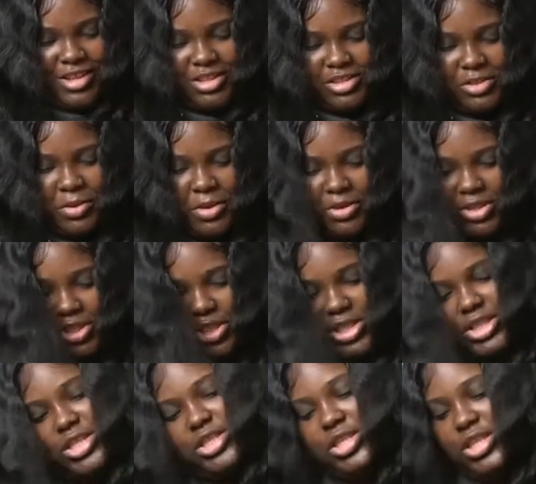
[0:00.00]
I sit
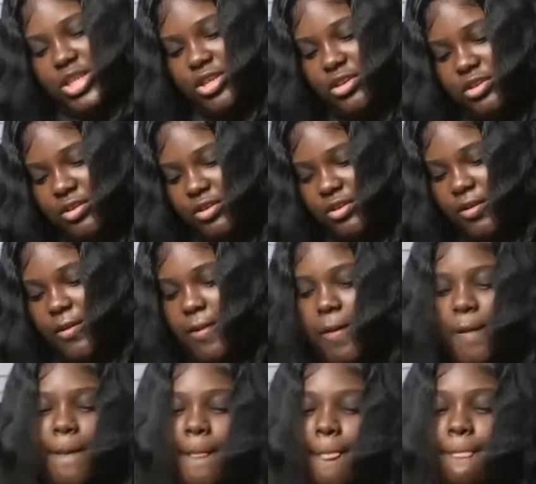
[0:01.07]
this here.
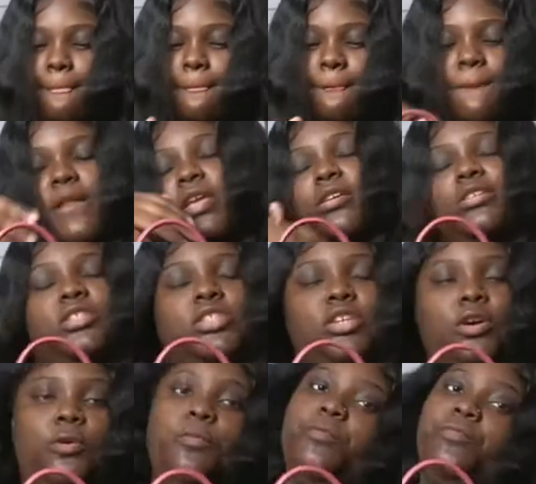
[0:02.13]

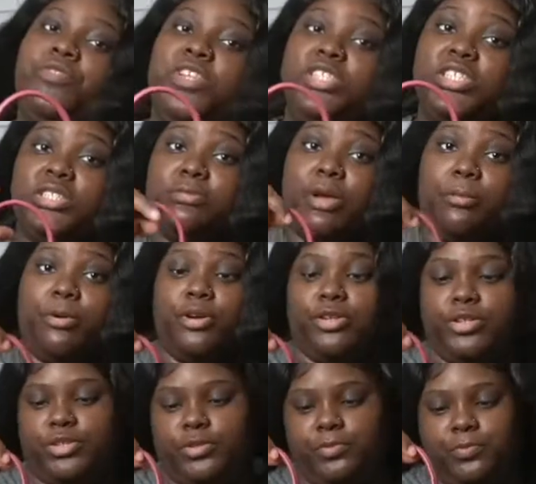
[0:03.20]
So this is my
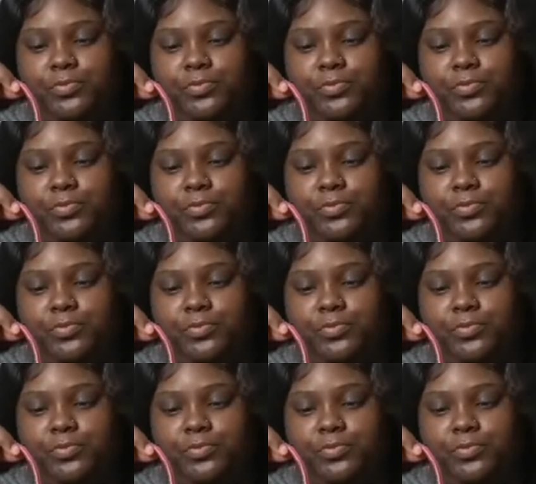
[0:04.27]
purse.